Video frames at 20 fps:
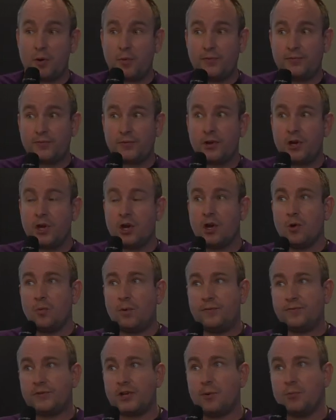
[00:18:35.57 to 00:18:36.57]
We've
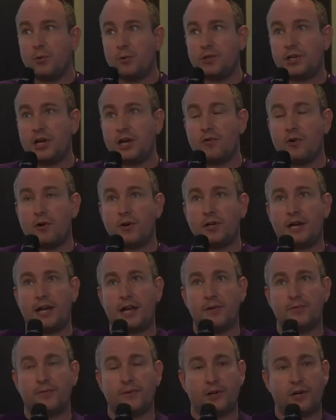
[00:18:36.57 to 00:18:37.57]
we've doubled year on
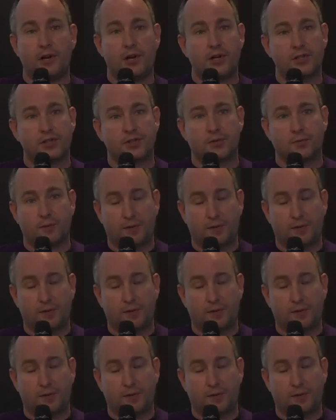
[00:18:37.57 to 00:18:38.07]
year for the last,